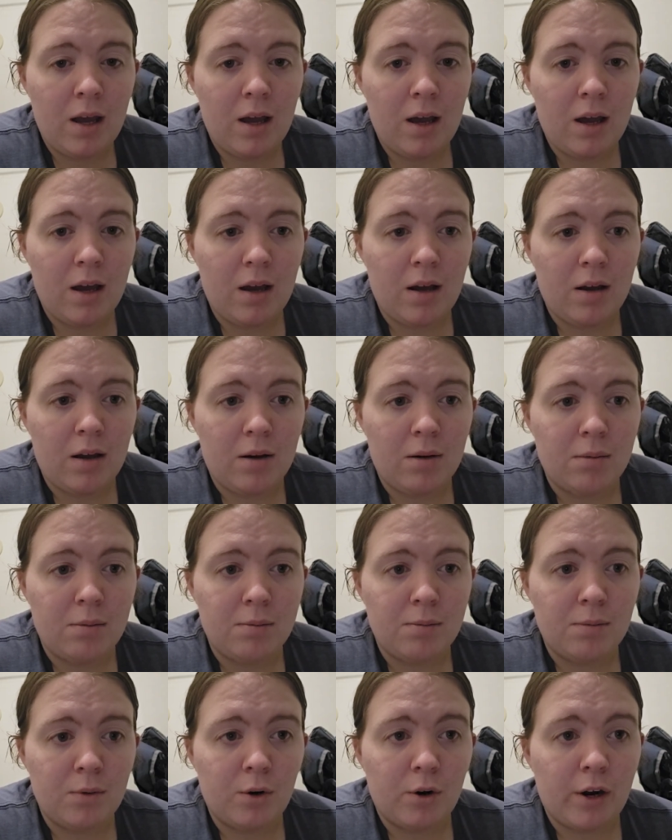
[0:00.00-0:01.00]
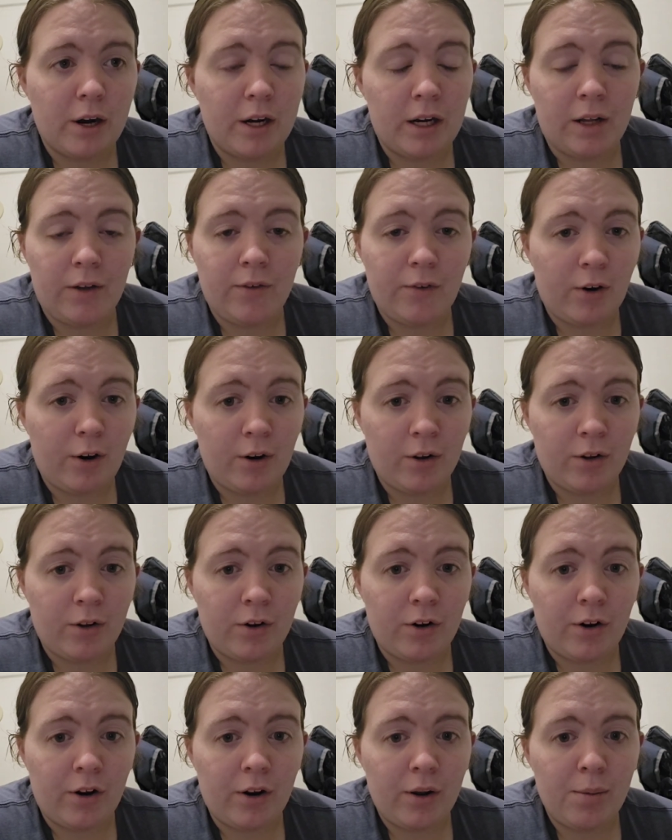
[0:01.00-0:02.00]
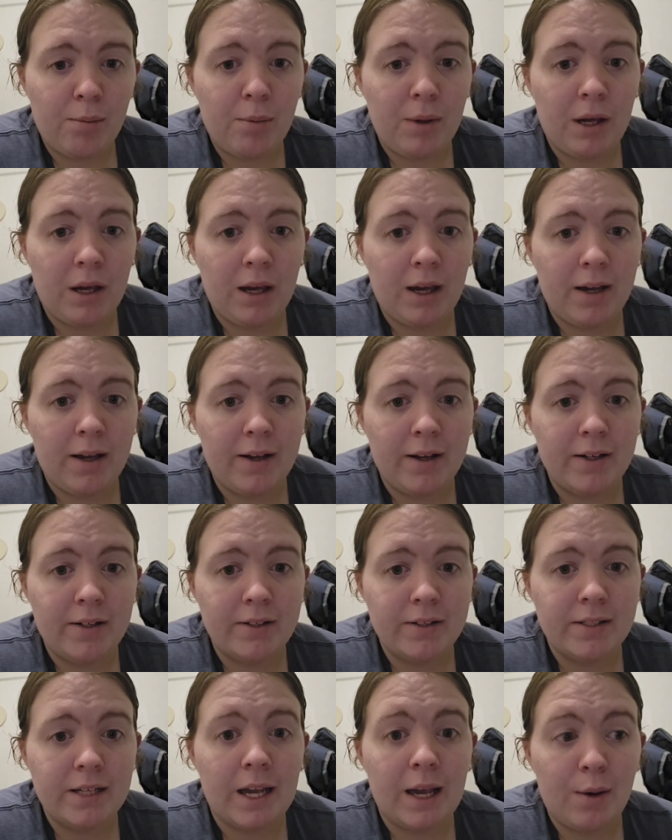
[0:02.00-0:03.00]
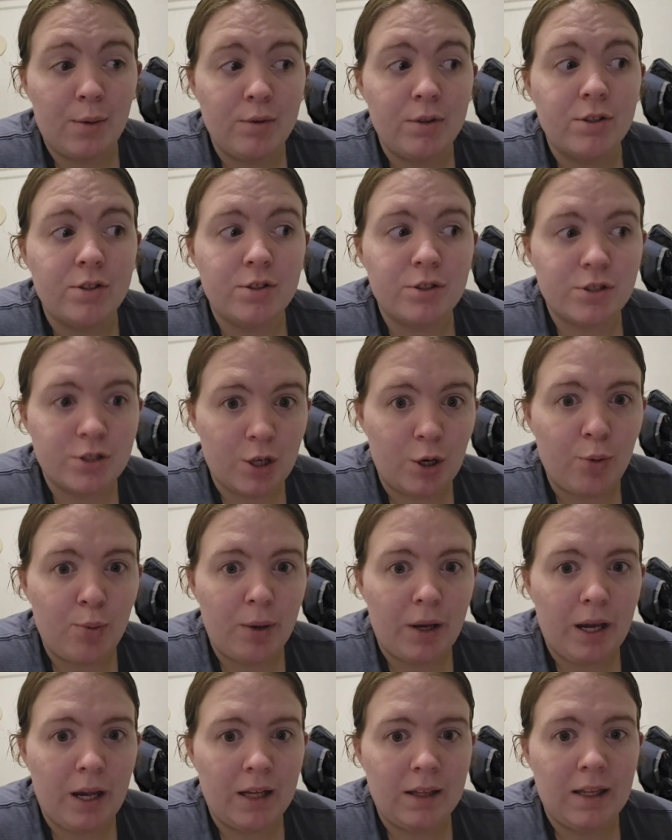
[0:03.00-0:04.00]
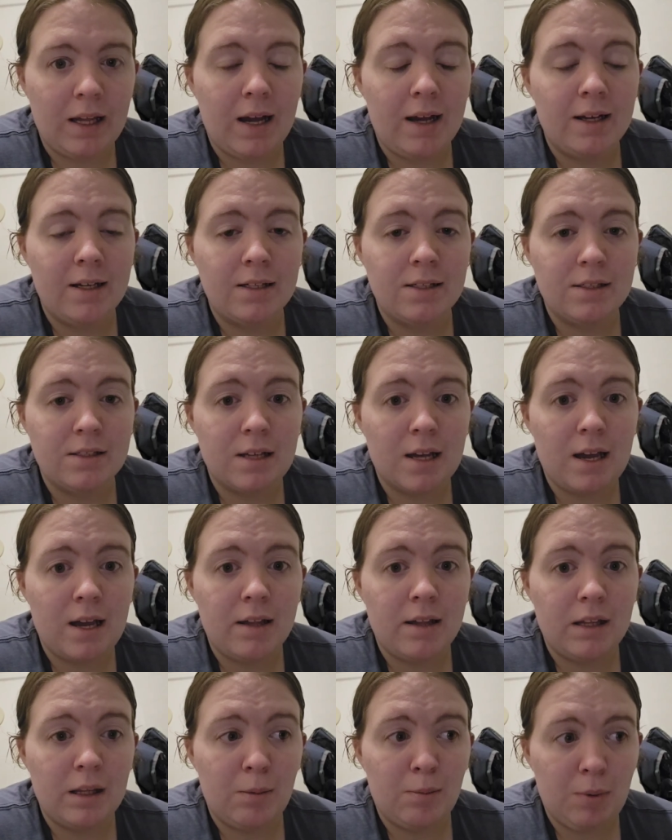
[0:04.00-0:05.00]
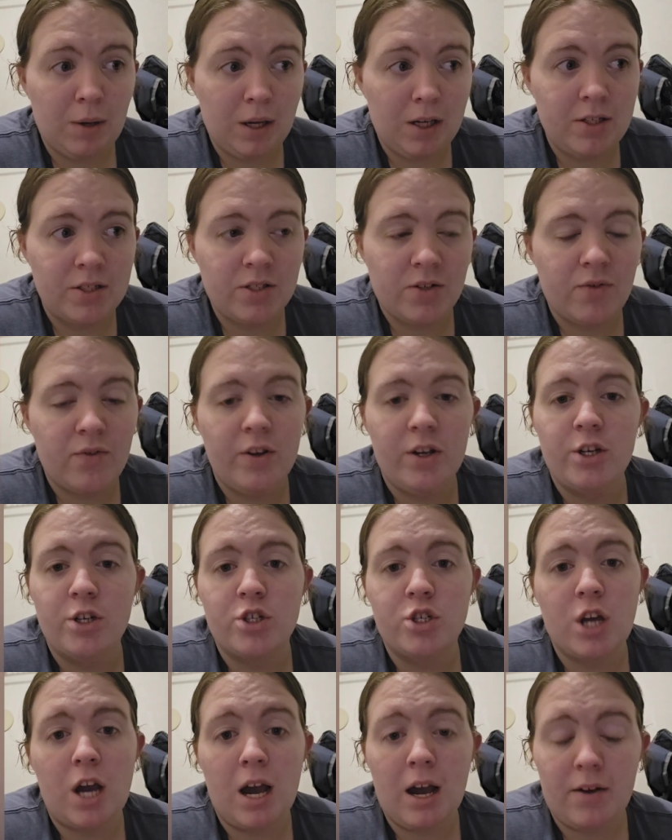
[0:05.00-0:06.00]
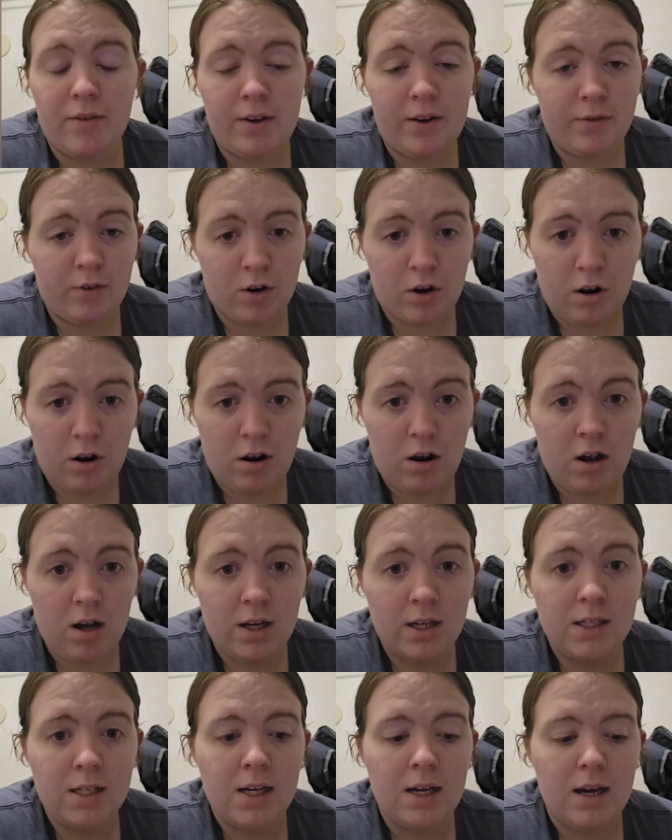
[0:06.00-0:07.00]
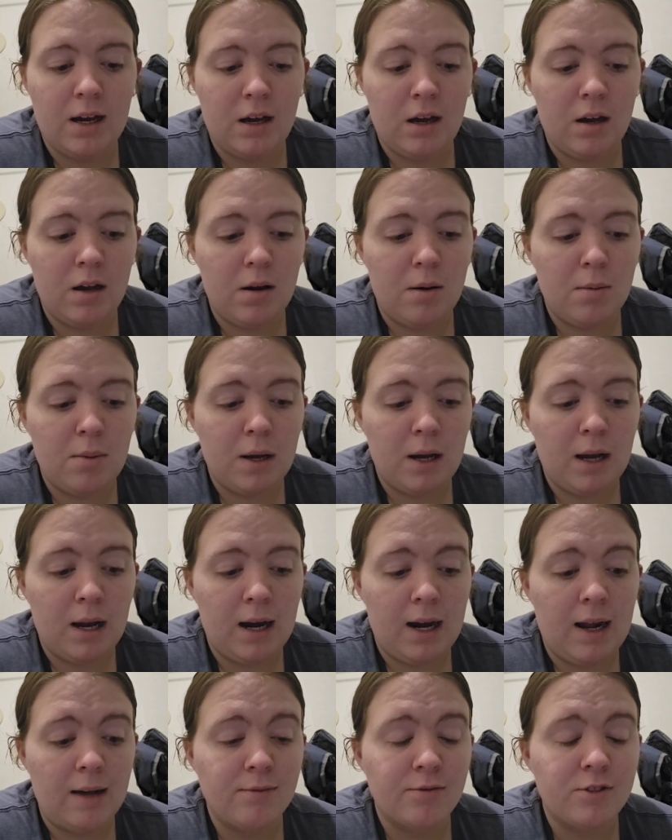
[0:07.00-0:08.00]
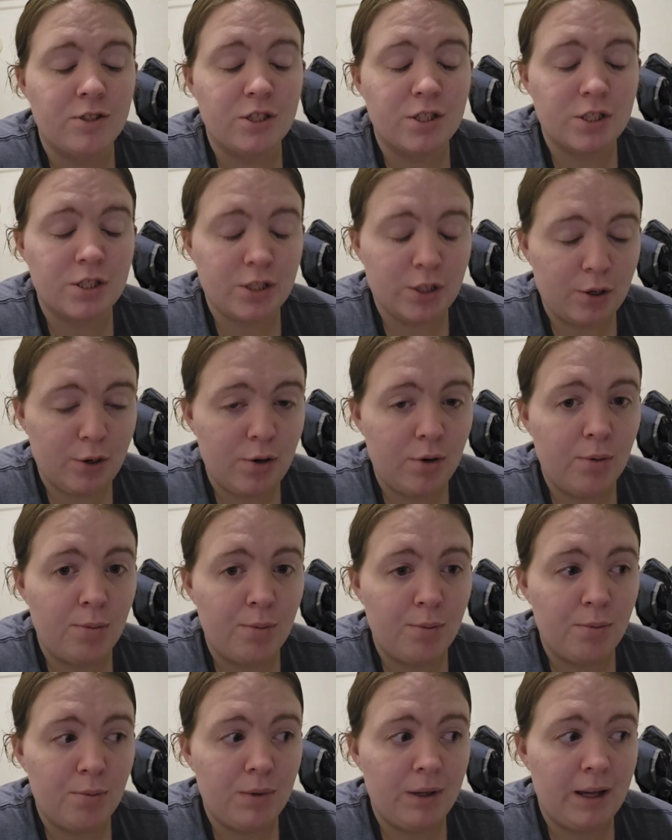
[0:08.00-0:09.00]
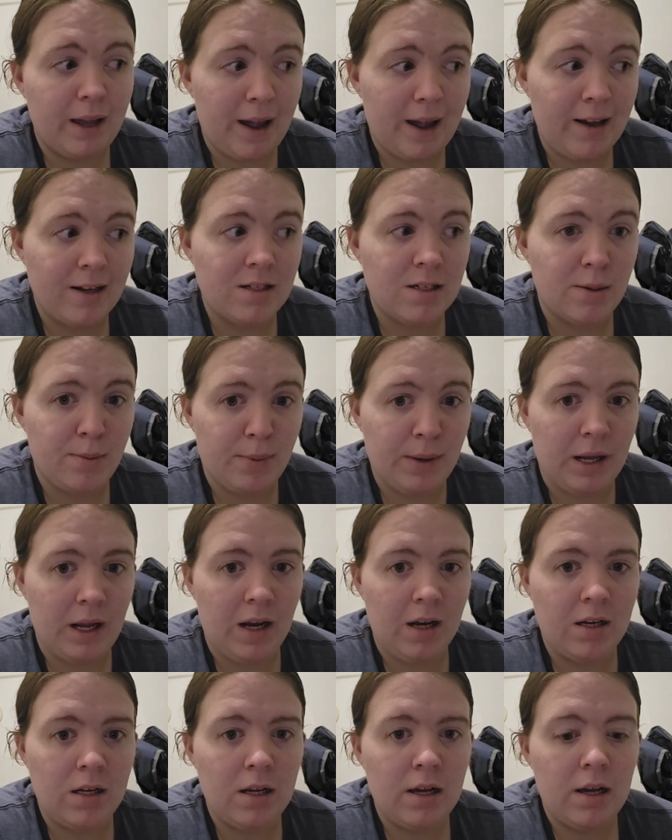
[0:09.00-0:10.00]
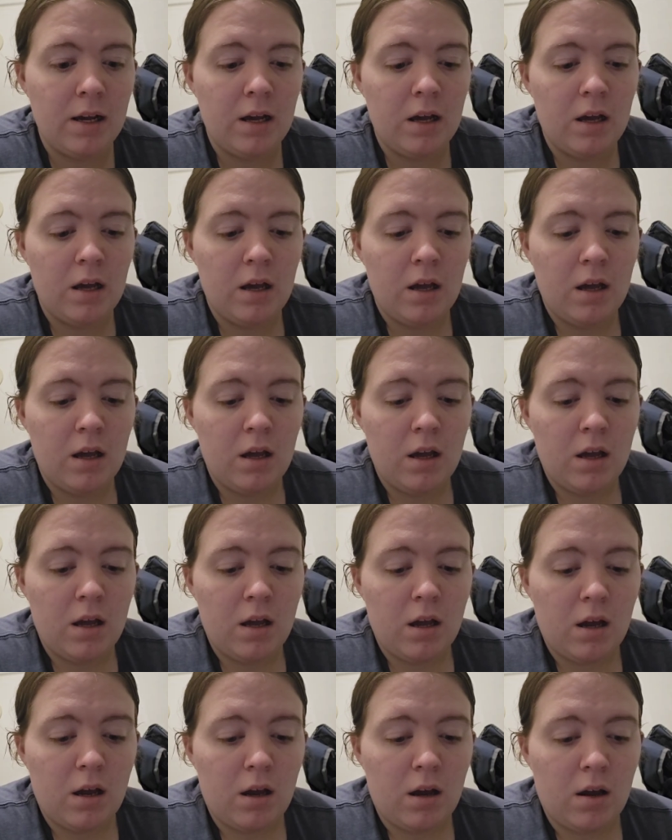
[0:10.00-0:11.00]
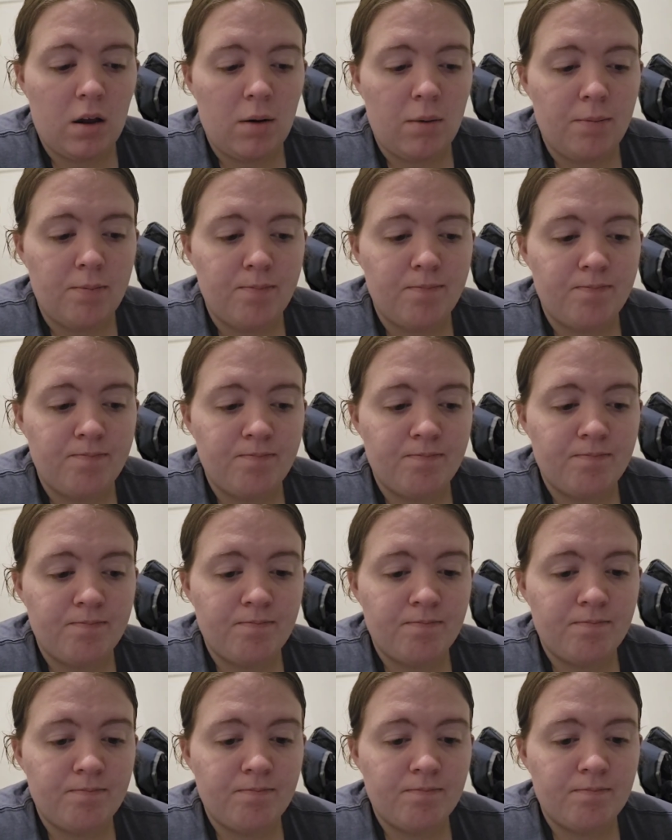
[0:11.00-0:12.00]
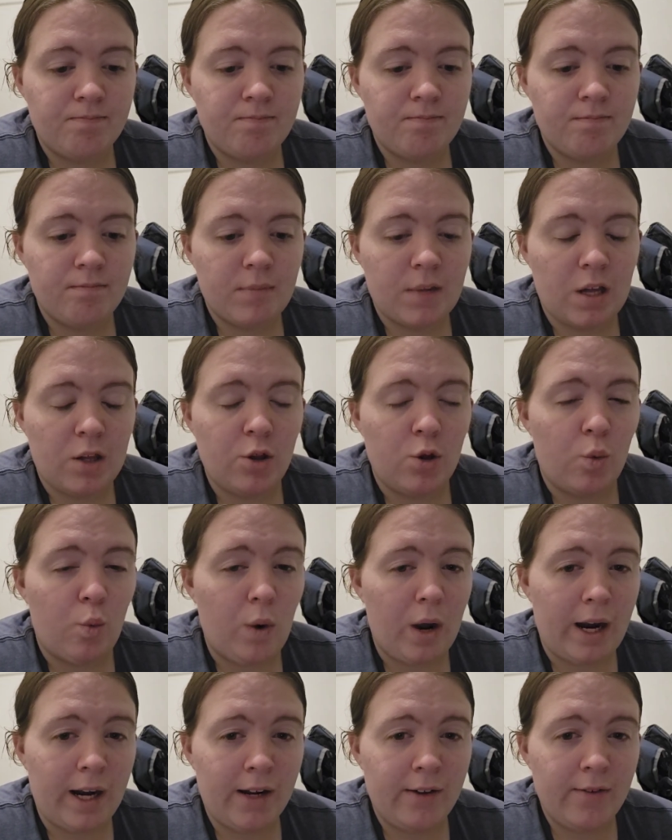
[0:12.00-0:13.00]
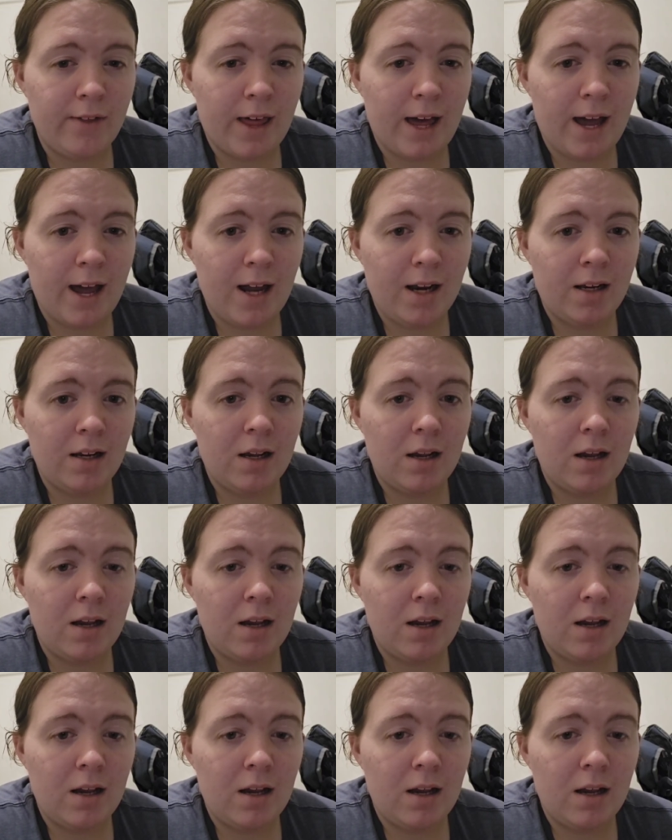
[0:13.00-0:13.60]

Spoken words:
or any further, because it was so big. That is the biggest fish I've ever caught, and I'm still yet to beat um the weight of that.